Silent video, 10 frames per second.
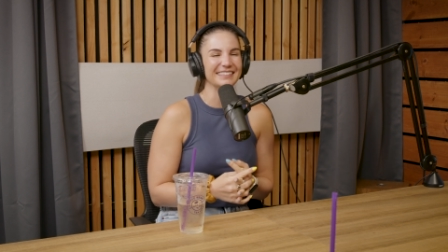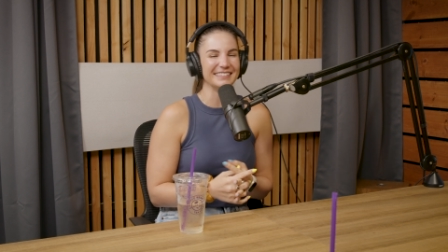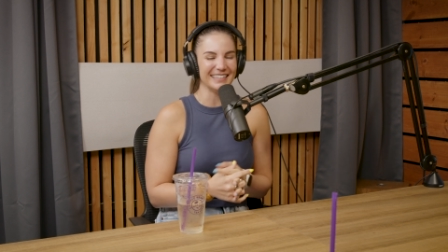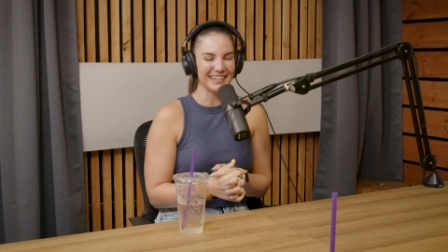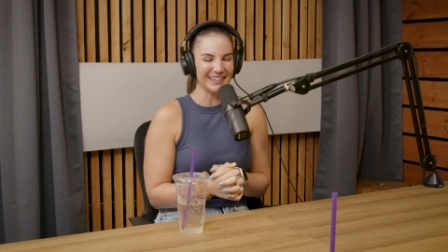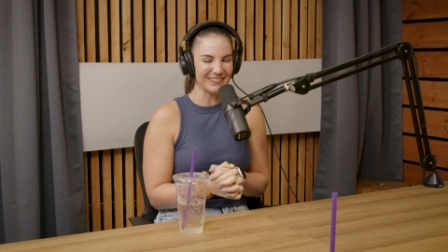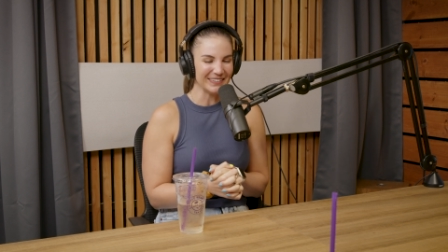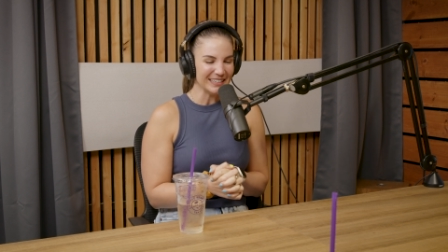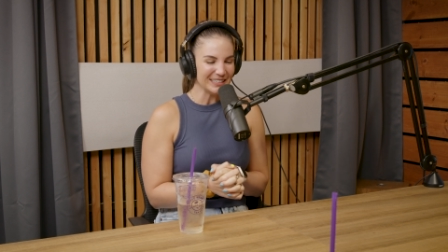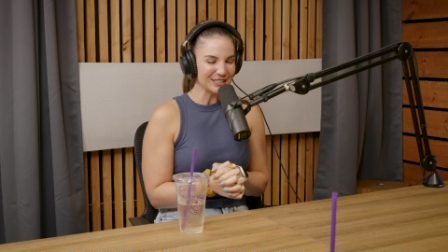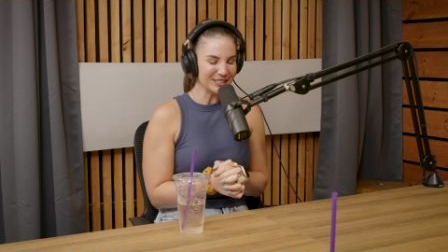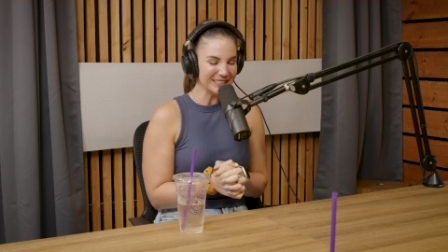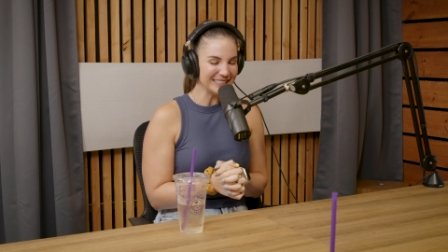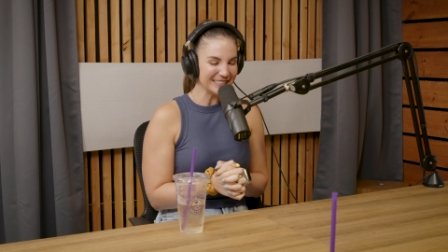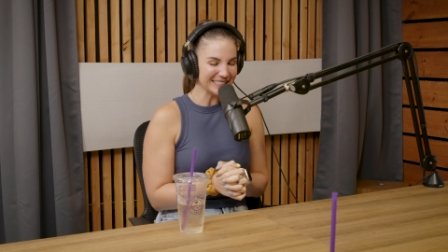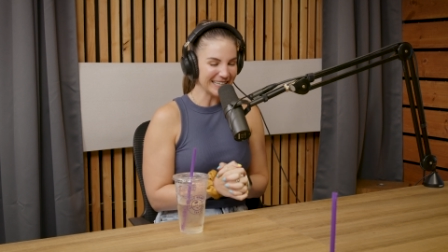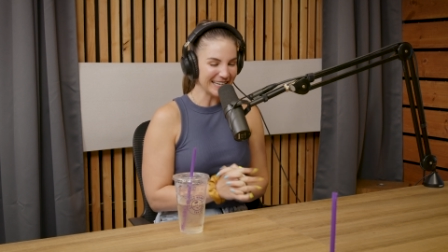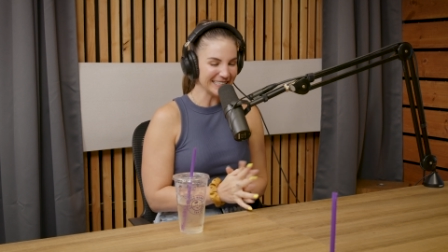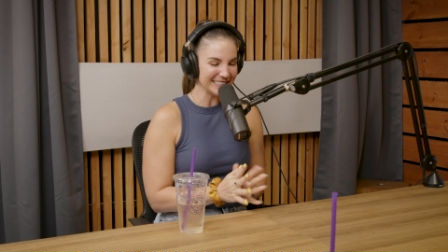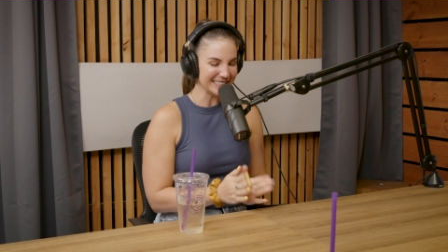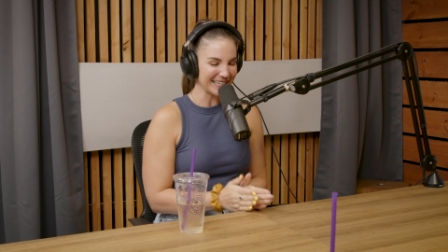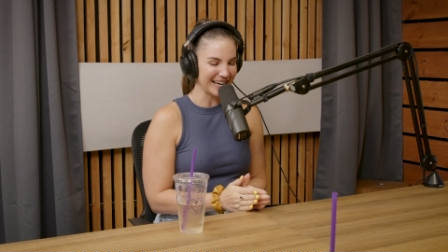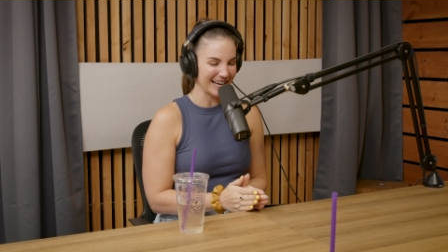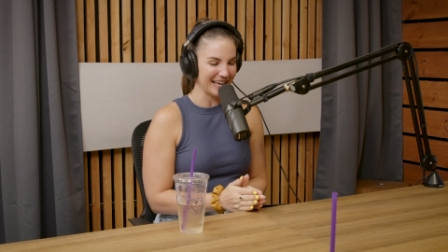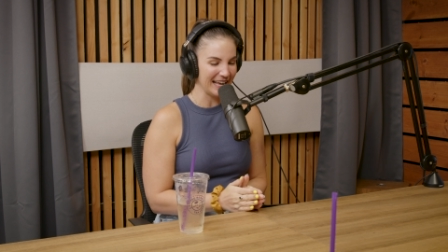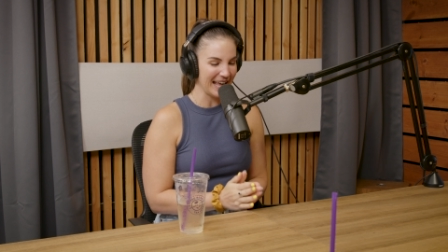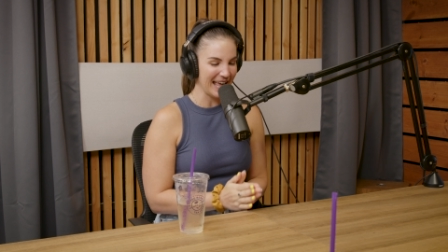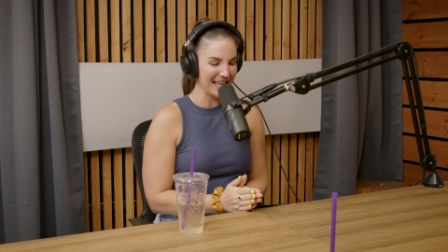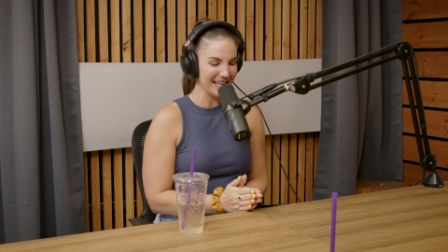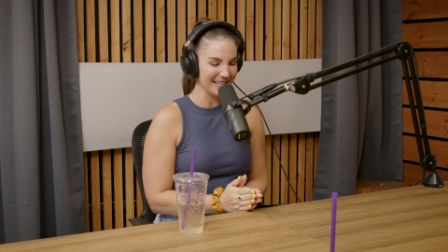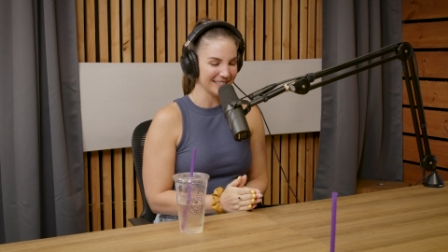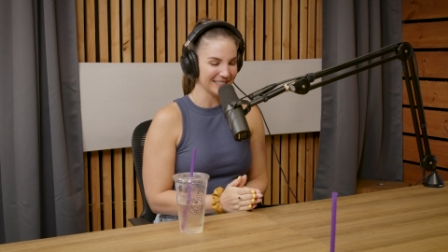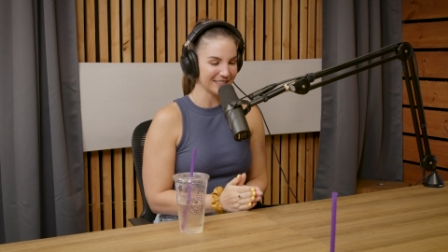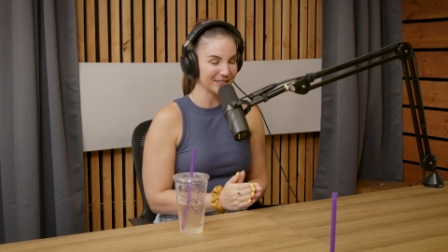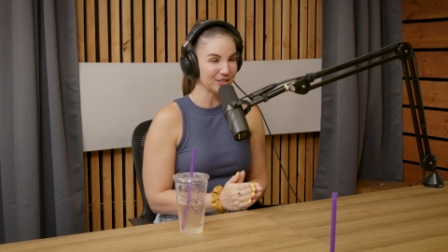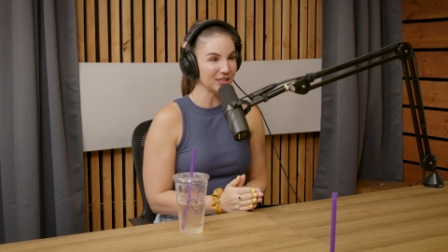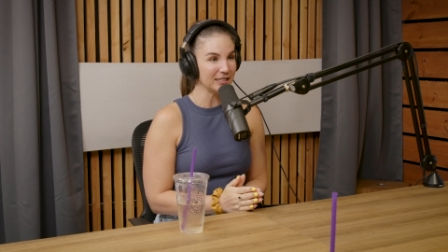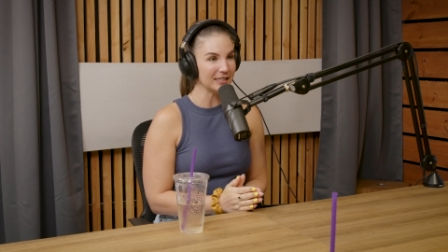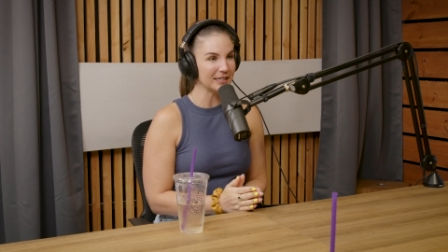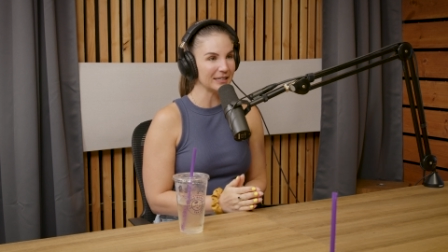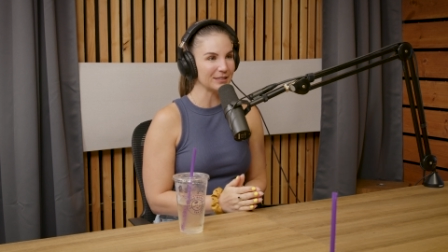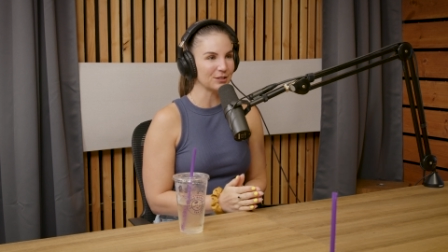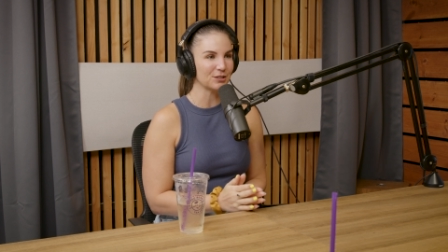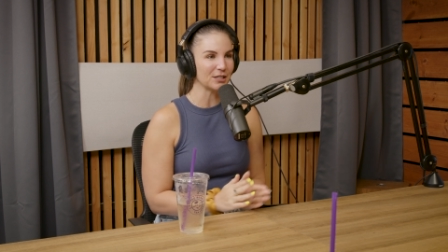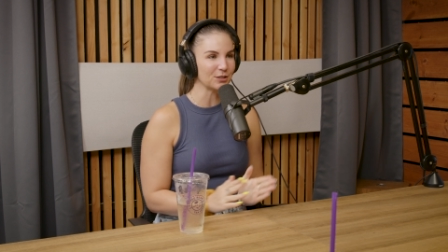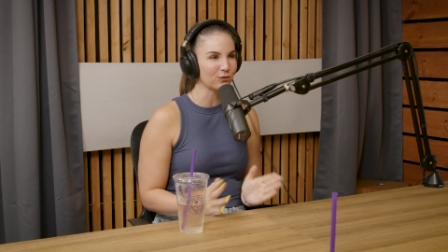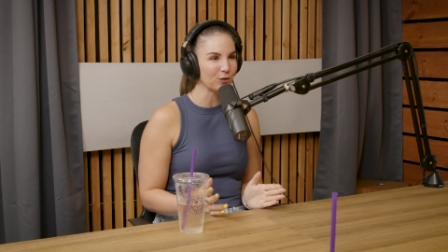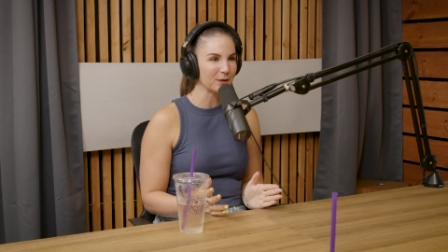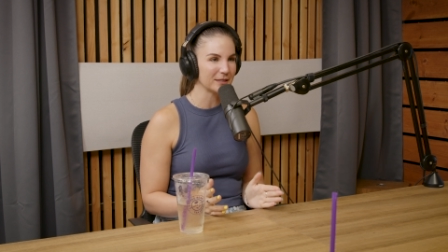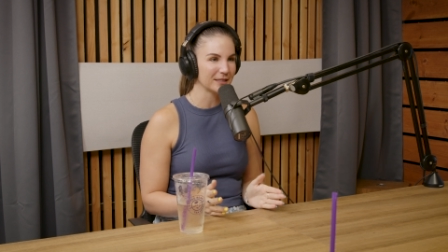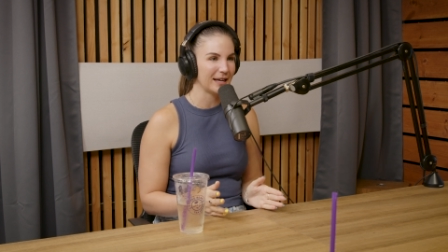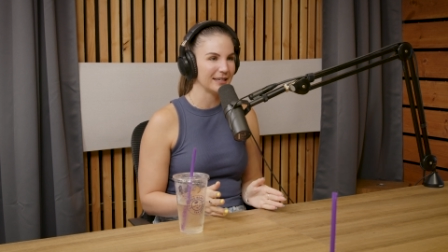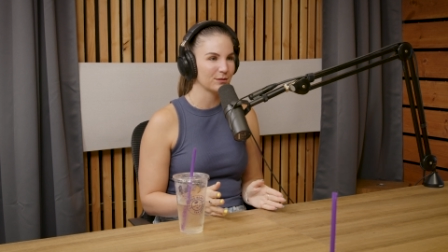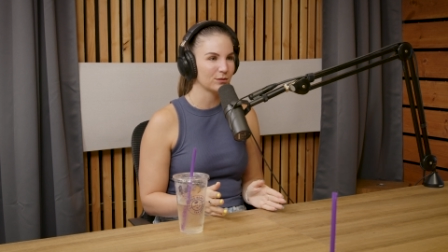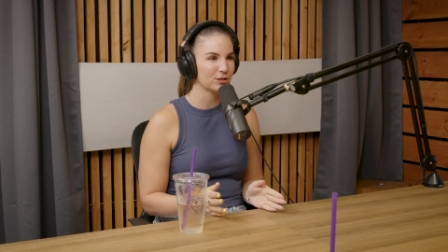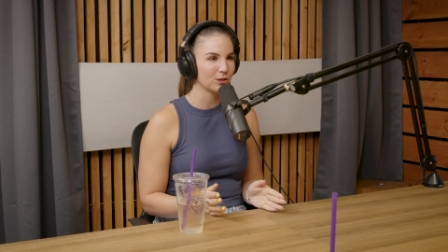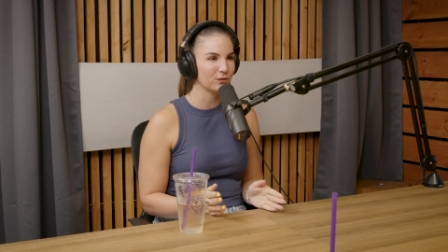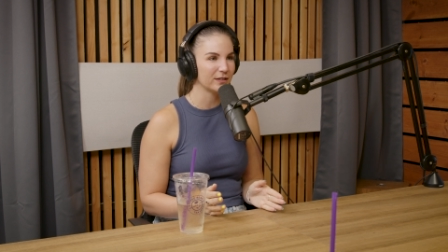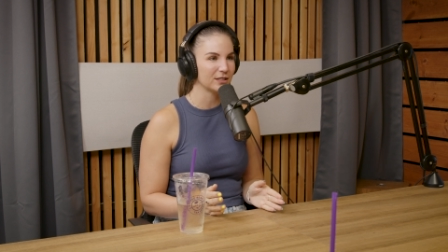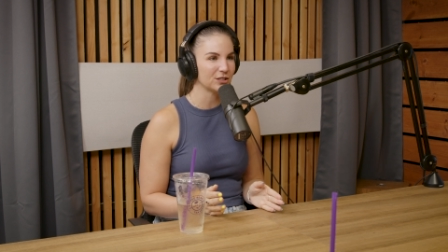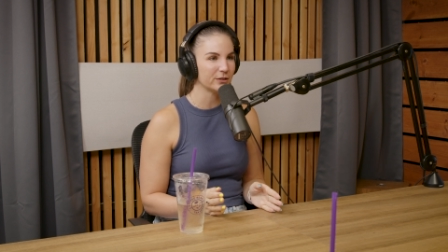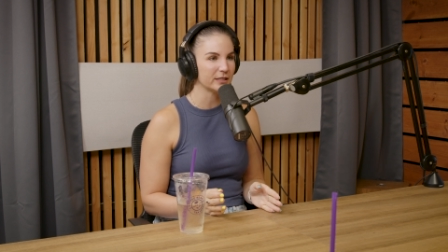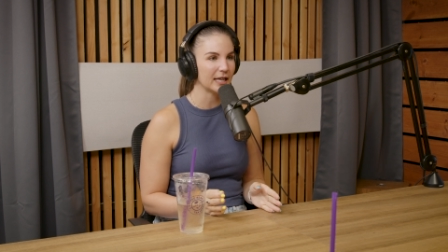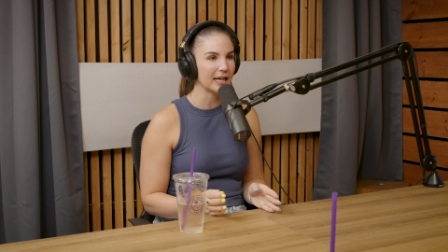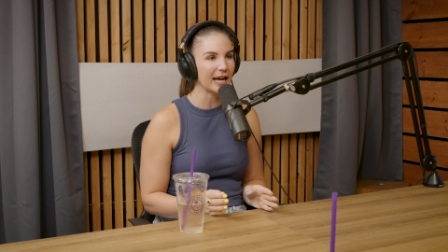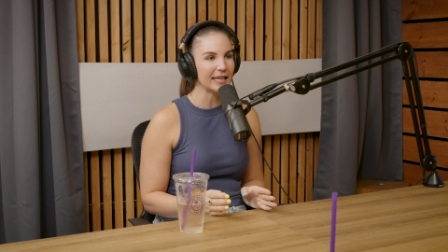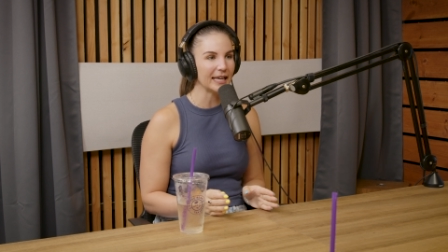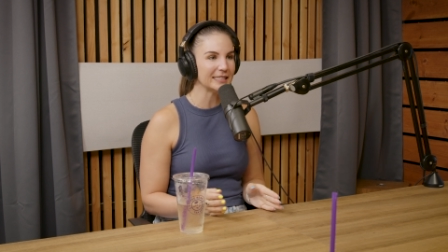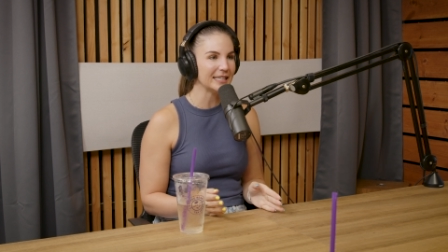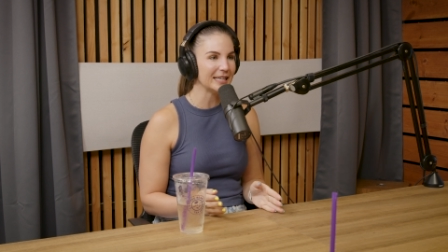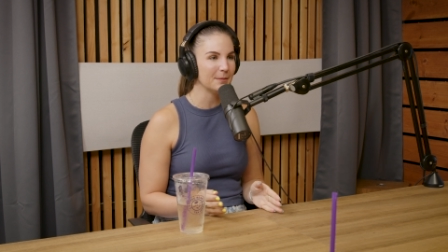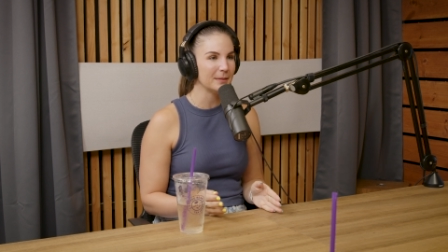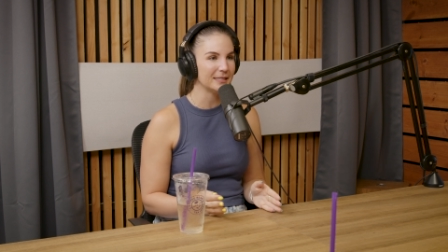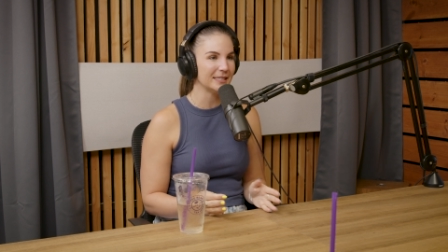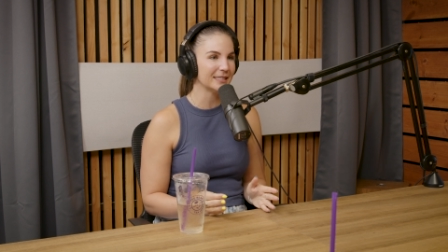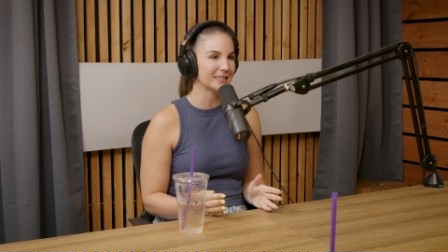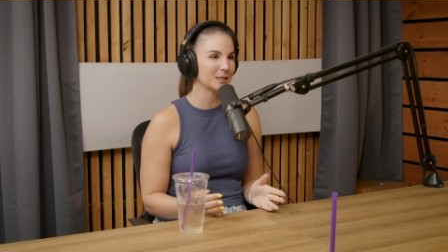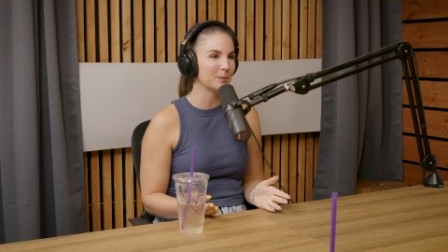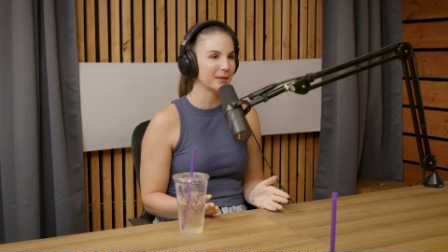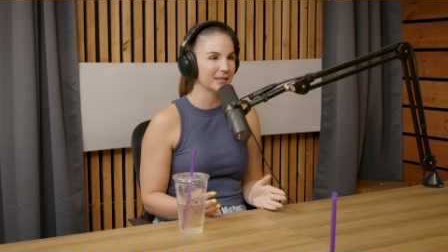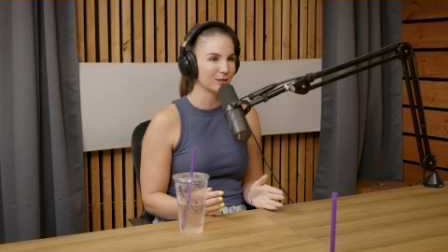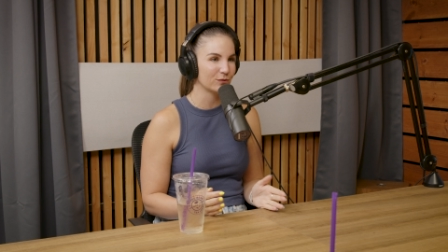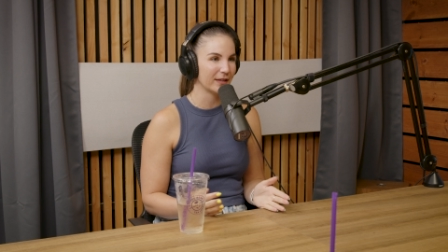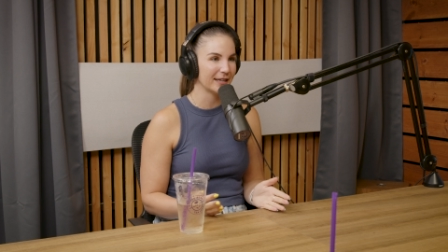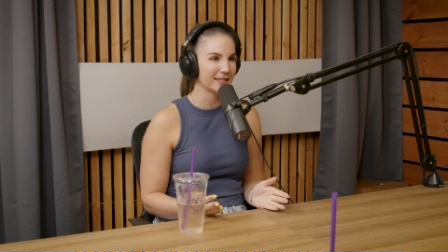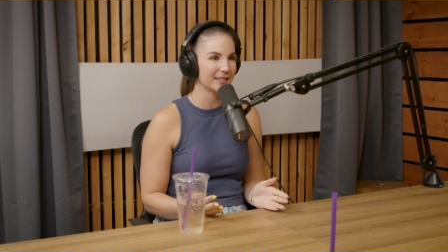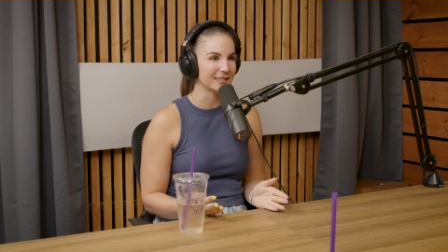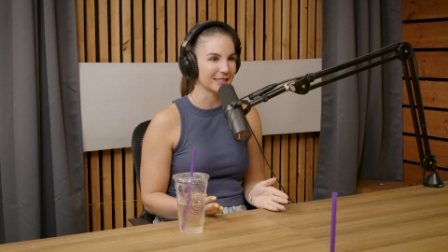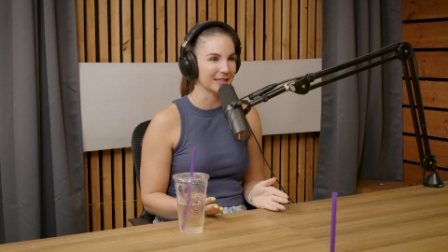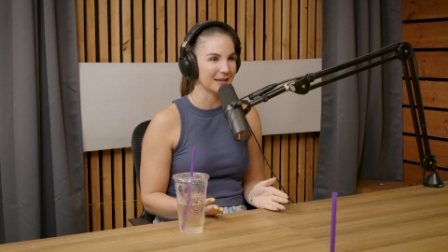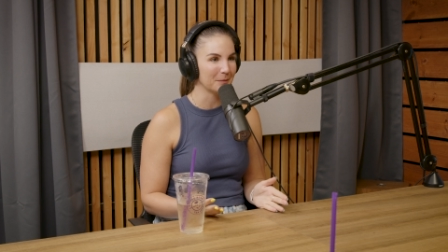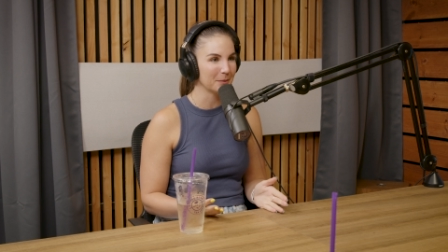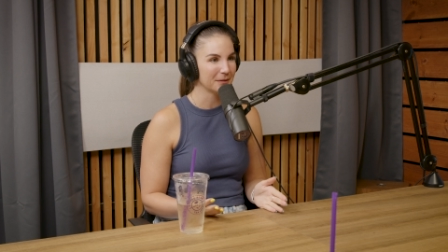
No. She dated this guy, and this is such a Florida line. It was so funny. She was like, I can't date him. His dick is as big as a Flanagan's cup.